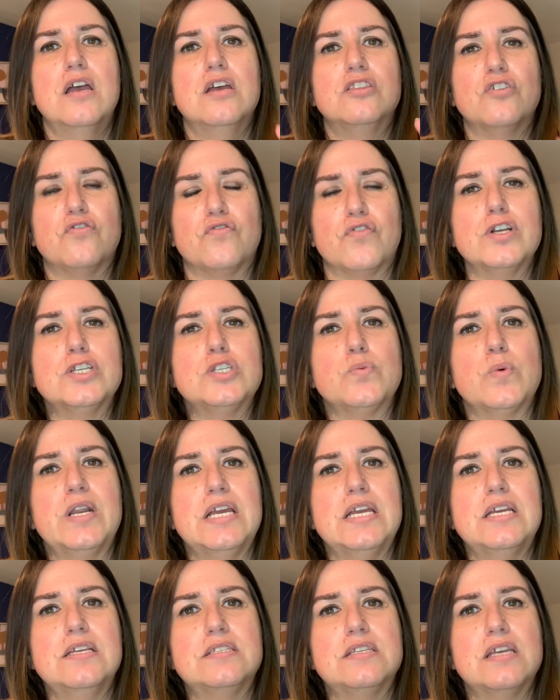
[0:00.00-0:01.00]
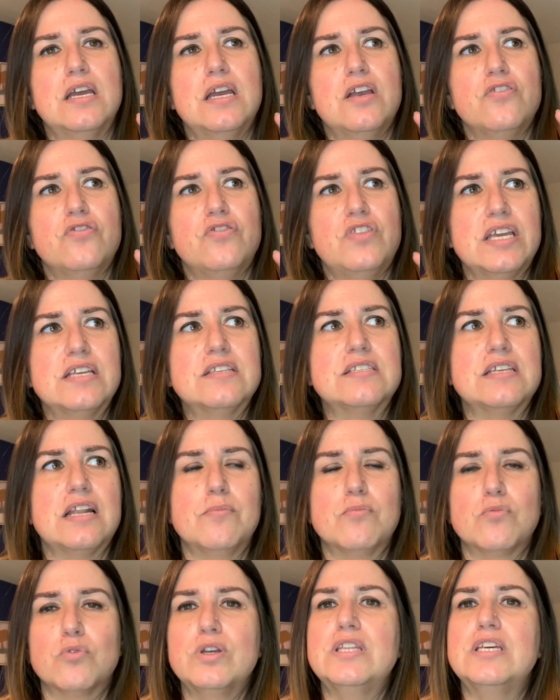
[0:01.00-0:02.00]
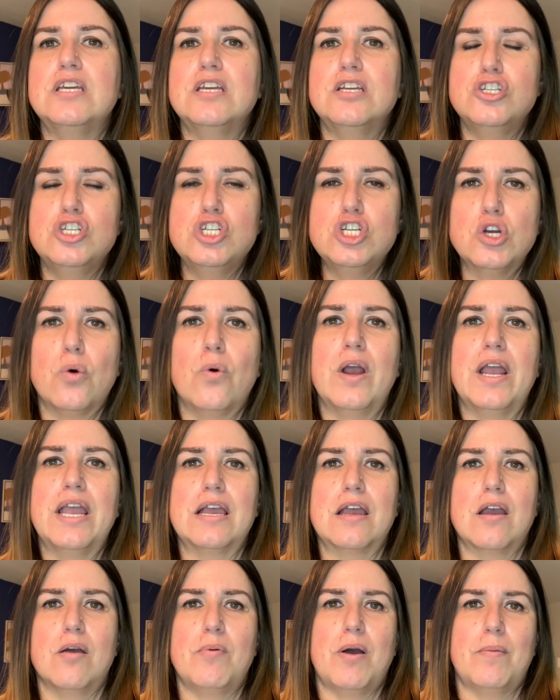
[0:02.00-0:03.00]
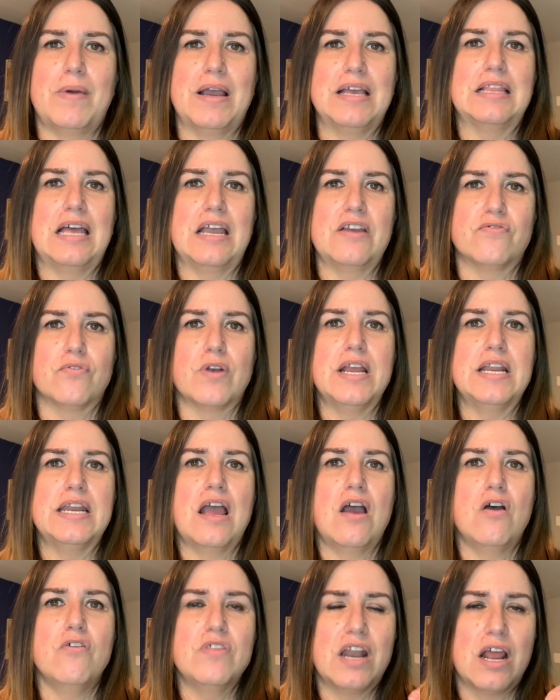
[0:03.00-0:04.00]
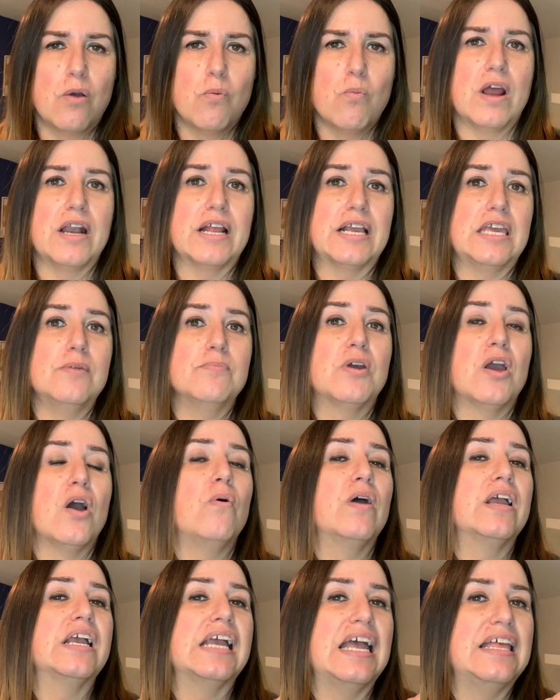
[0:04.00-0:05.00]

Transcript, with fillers: The first one is things that I'm really enjoying about my life right now that I want to keep going